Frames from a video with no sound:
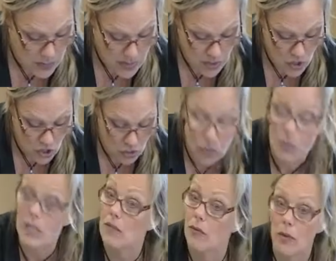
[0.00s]
one's a 2.
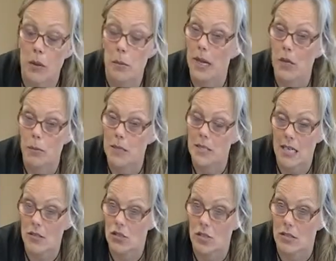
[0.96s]
He's a fear biter
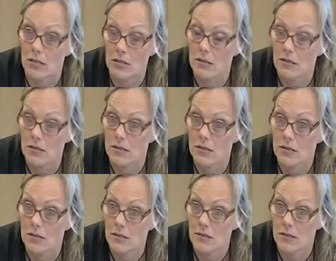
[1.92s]
potential.
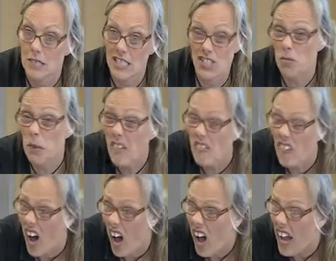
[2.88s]
He should be a
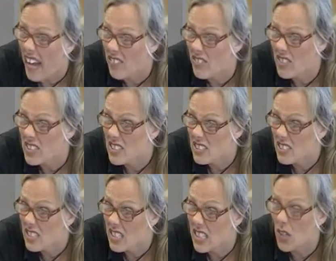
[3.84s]
5
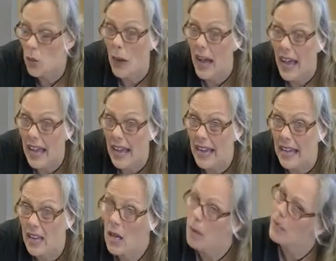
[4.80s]
in a
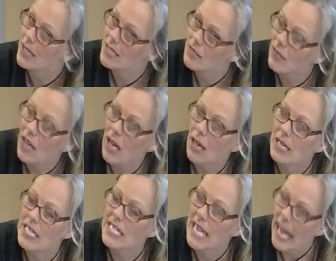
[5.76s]
way, but his
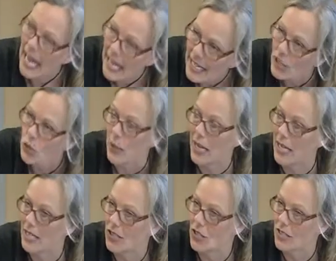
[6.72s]
cage
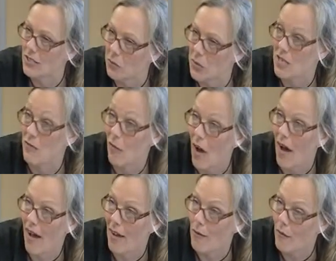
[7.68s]
rage was a
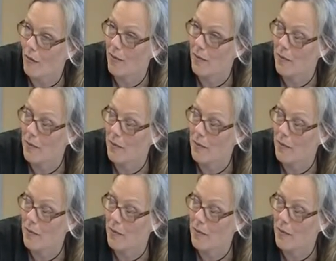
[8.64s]
5,